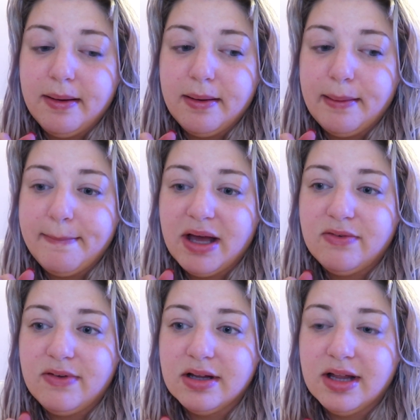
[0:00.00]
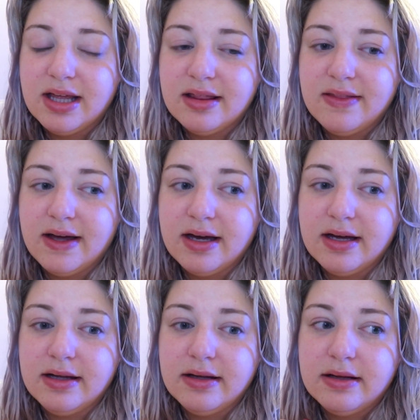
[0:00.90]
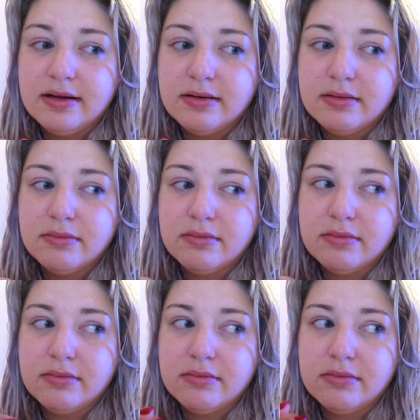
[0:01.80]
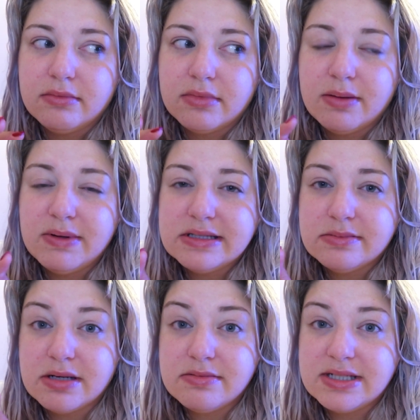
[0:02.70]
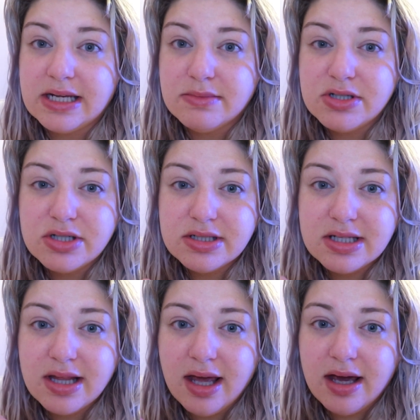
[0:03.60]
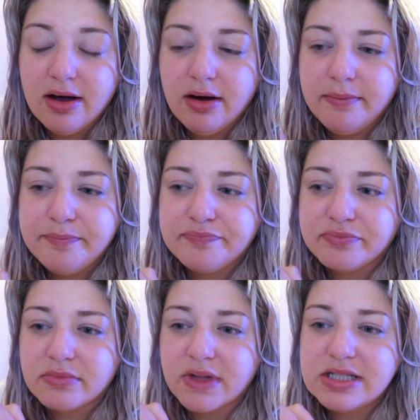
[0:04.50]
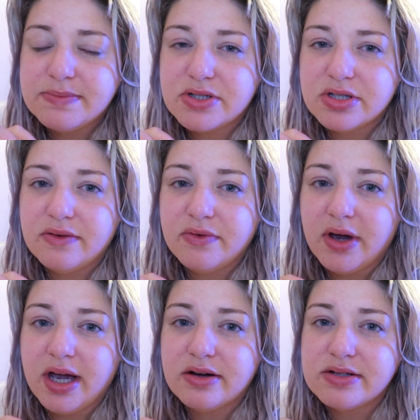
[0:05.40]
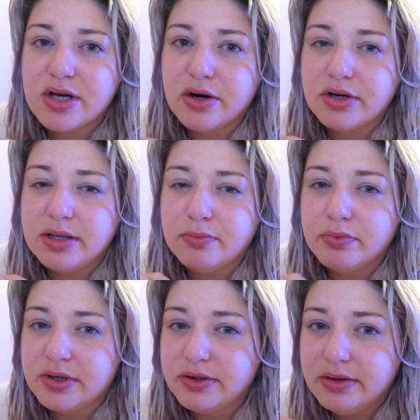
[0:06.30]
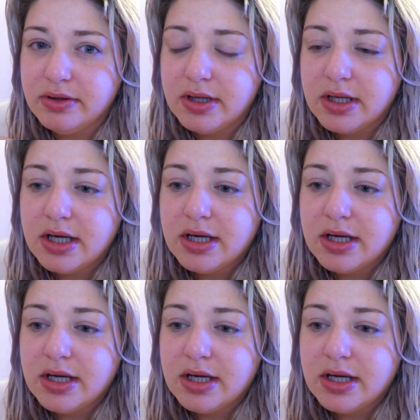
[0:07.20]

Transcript: I feel like that can be sometimes damaging to the hair, especially if your hair is already brittle.